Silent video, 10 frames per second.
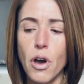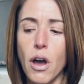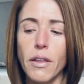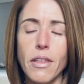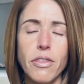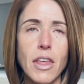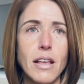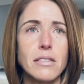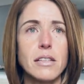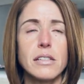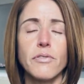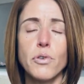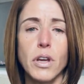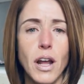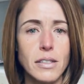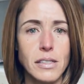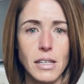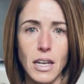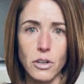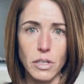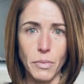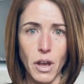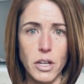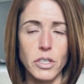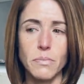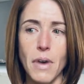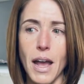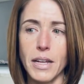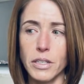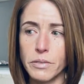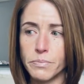all of the things, the stuff you cannot see in your subconscious mind,